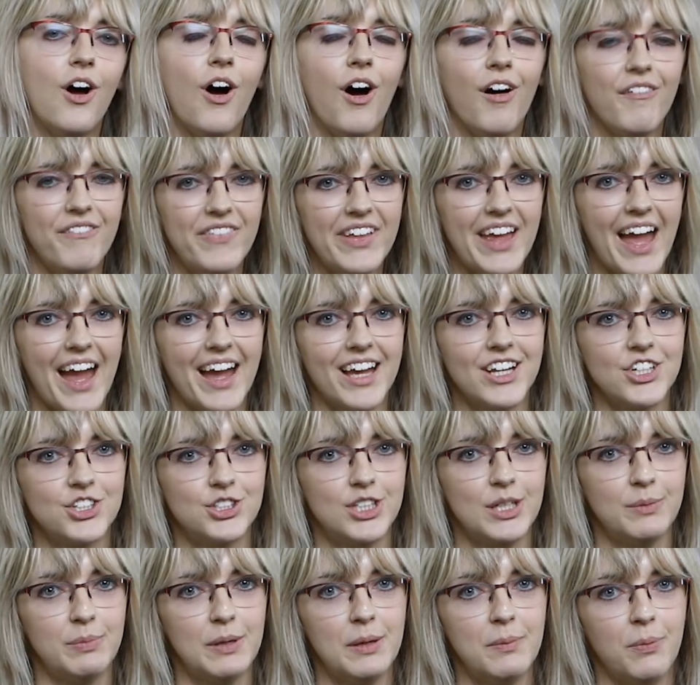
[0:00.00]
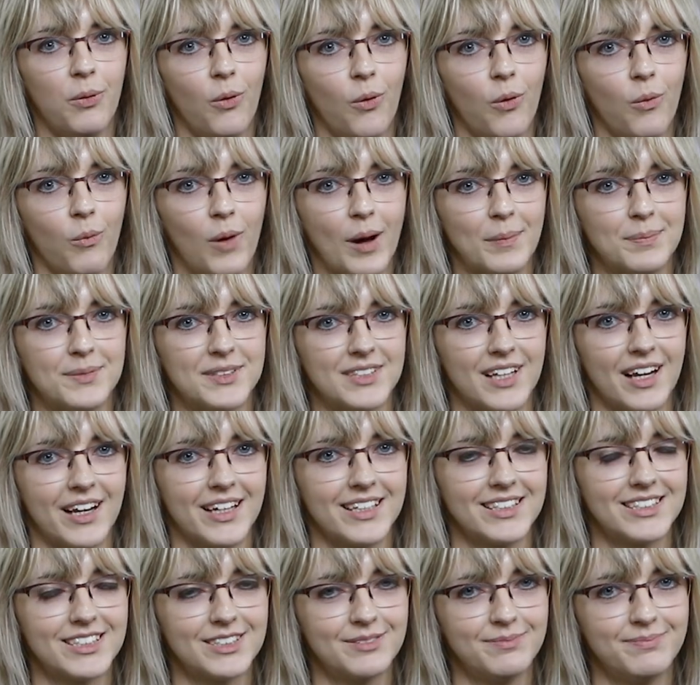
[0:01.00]
of the AHDB pork
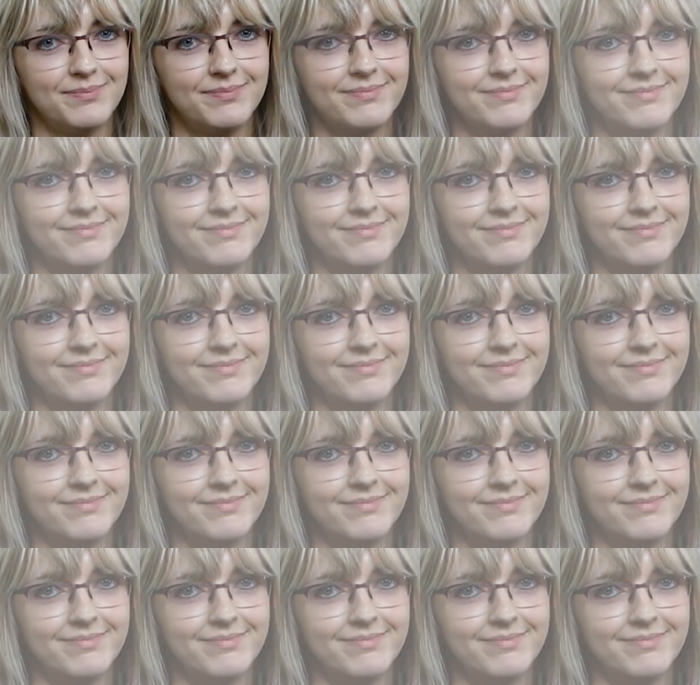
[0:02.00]
website.